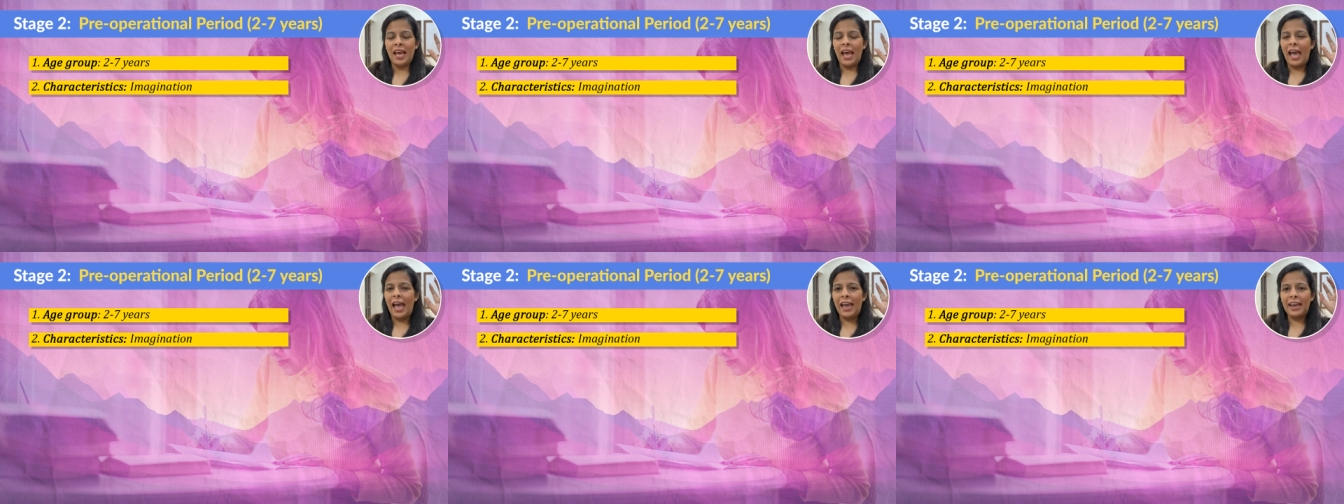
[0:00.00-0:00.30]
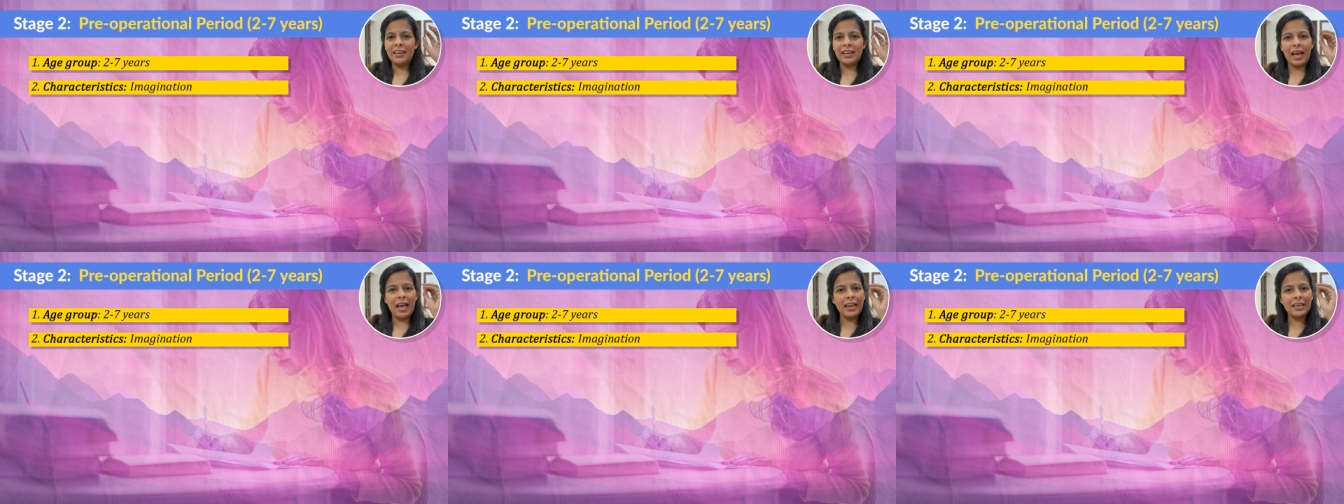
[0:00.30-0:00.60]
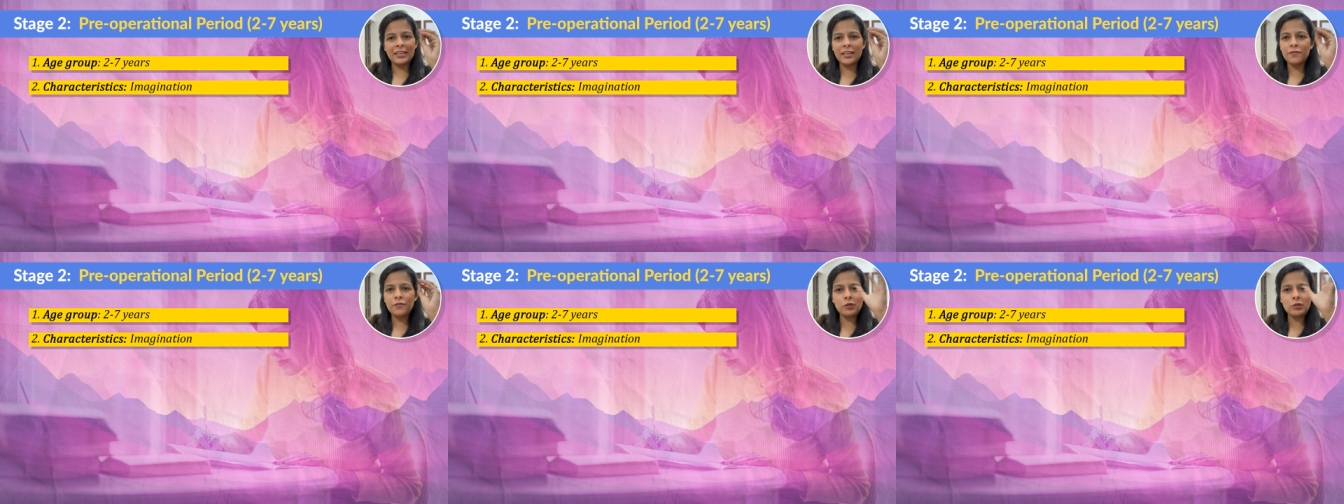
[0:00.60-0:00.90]
And
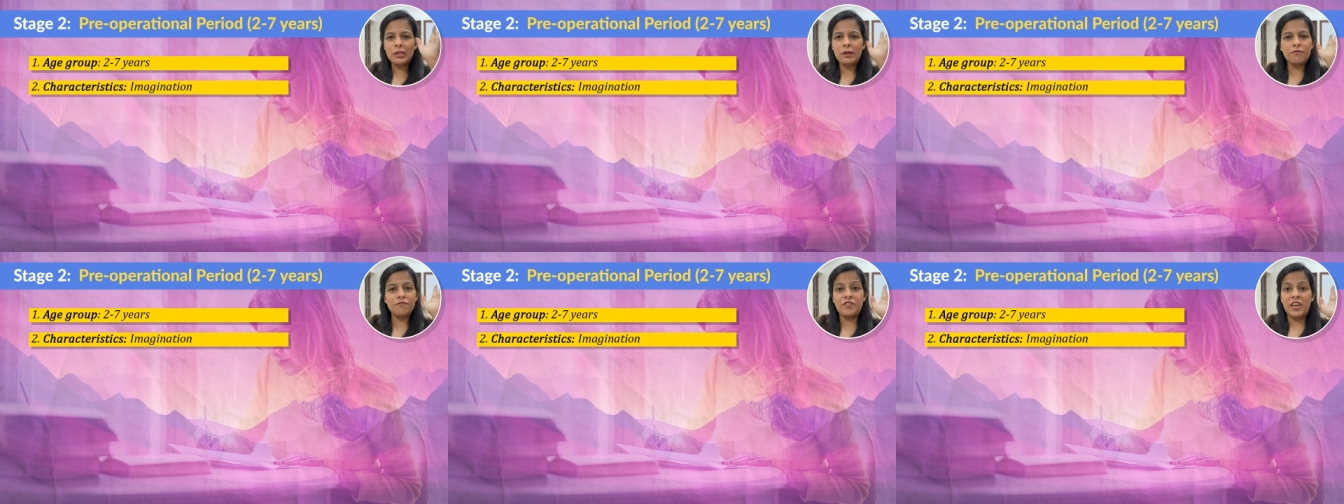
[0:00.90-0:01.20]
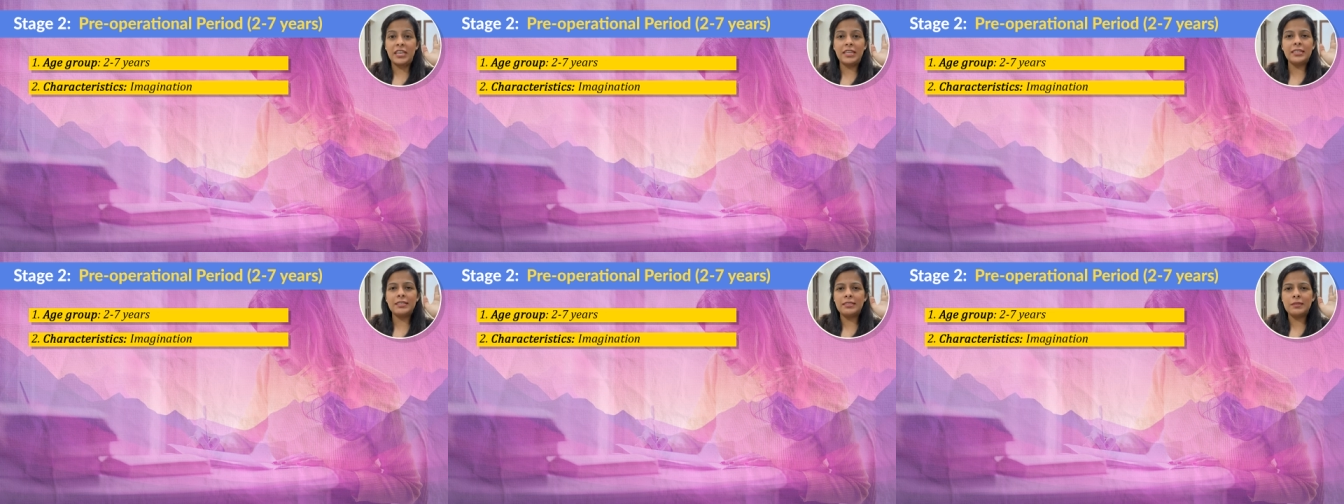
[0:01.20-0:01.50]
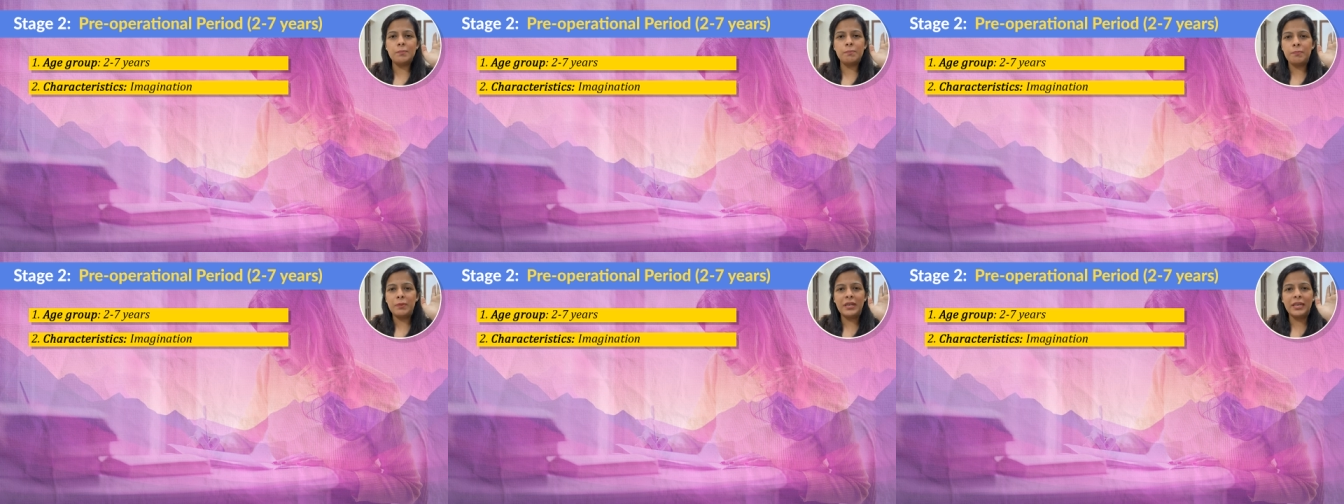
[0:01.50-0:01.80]
I'll give you some very
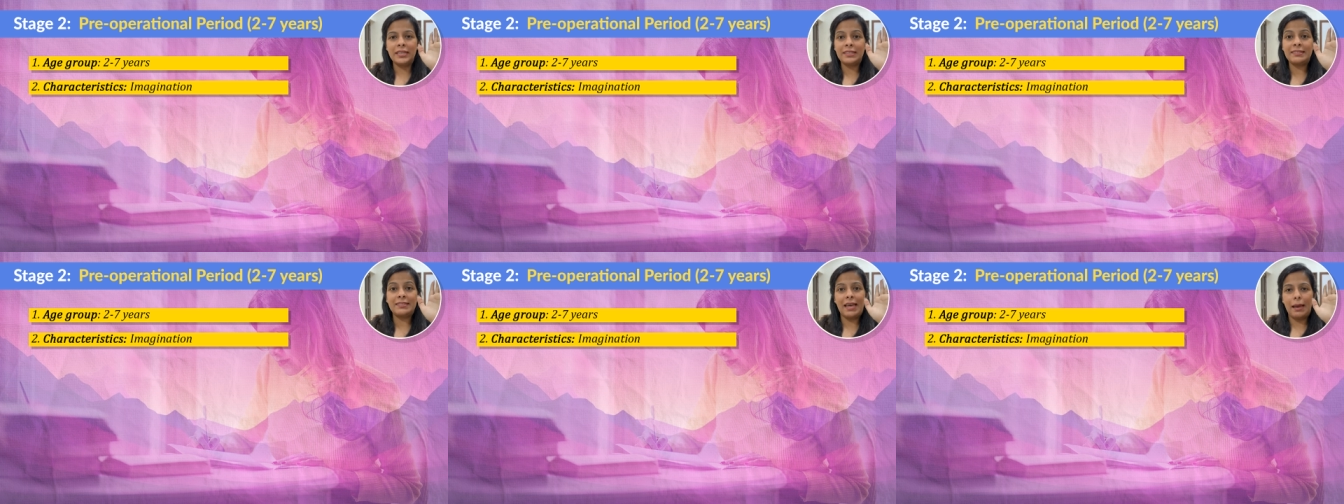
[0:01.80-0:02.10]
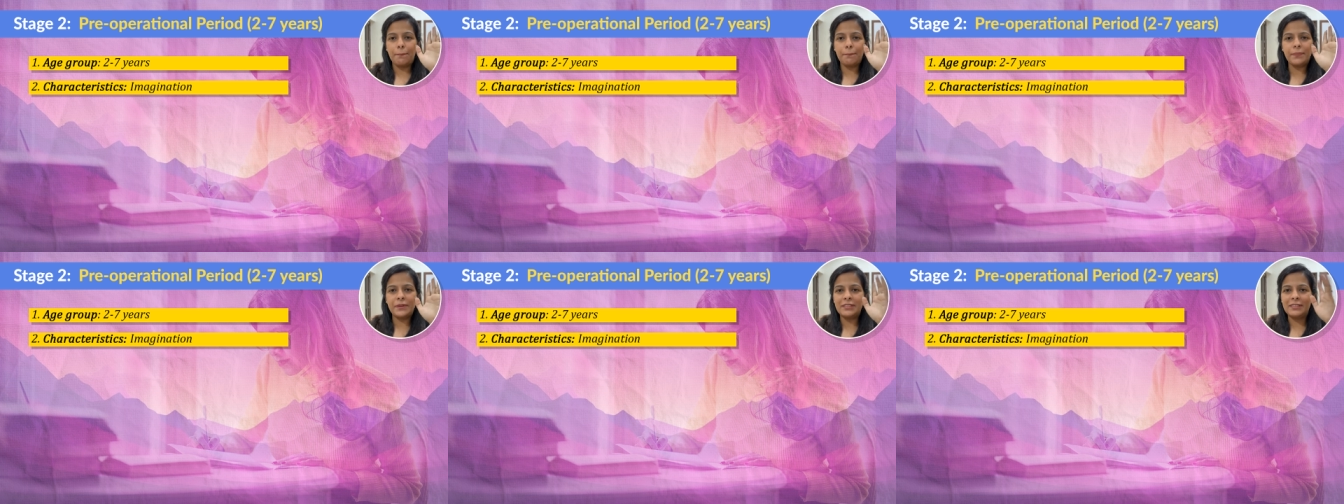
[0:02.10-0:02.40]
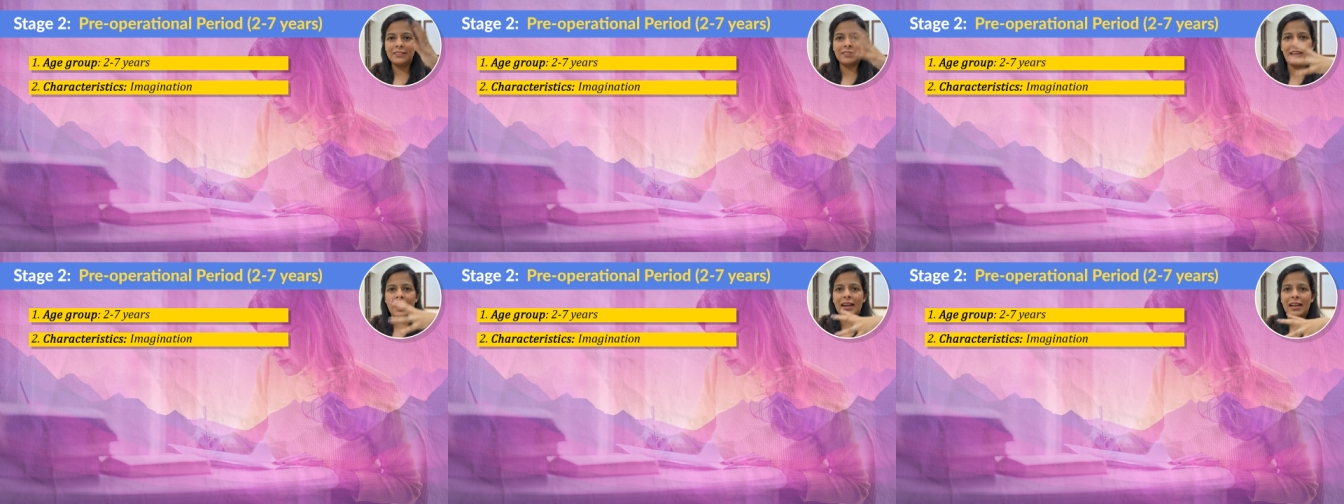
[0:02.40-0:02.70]
simple
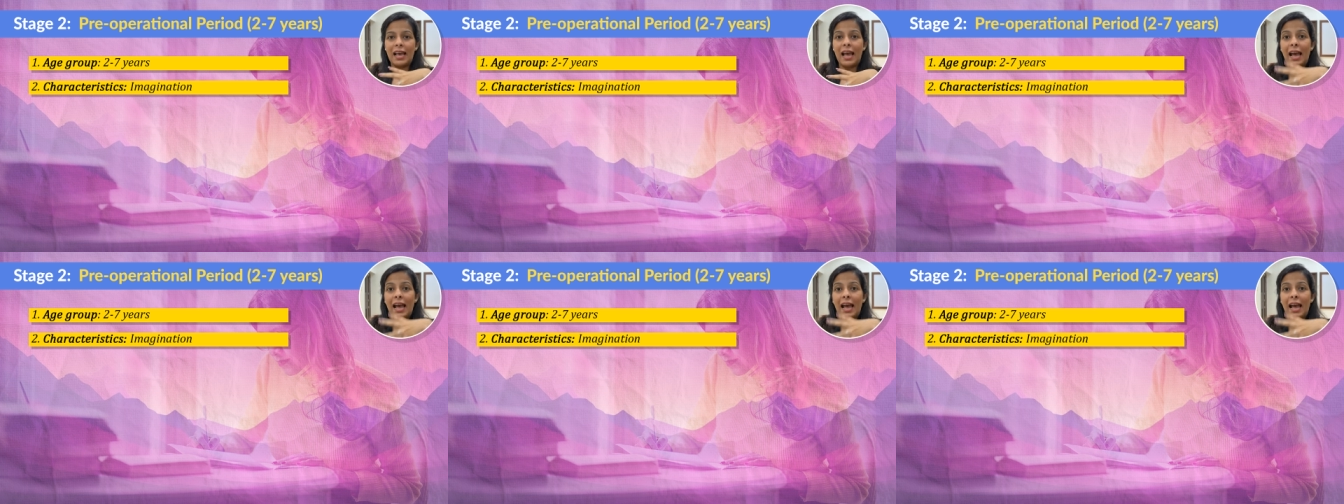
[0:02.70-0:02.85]
examples that